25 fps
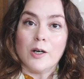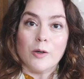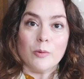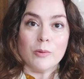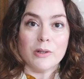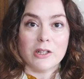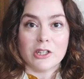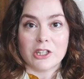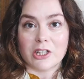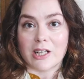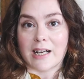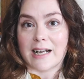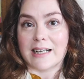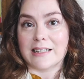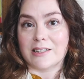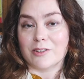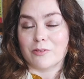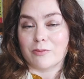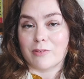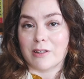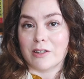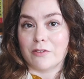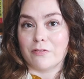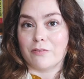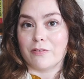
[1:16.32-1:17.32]
which I
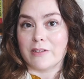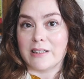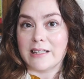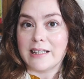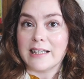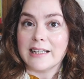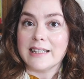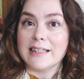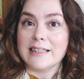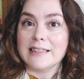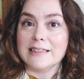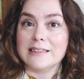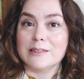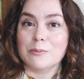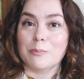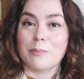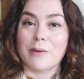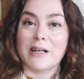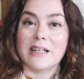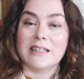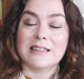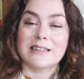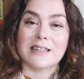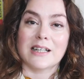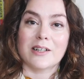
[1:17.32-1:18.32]
hadn't read for years,
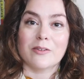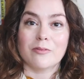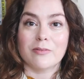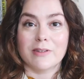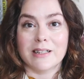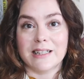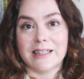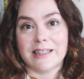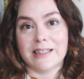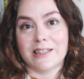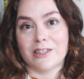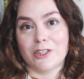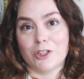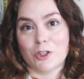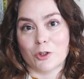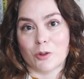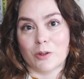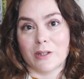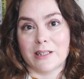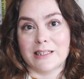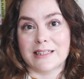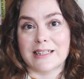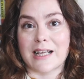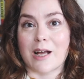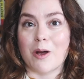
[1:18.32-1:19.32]
but I really
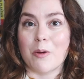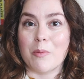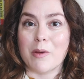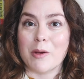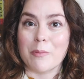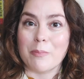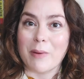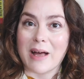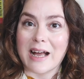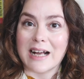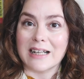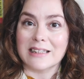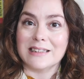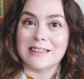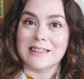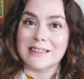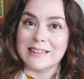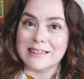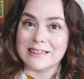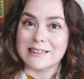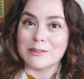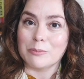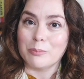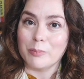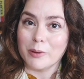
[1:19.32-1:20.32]
enjoyed coming back to
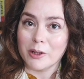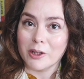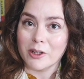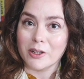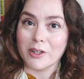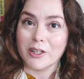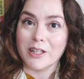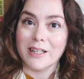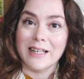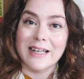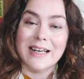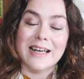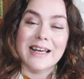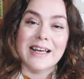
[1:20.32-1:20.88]
this book.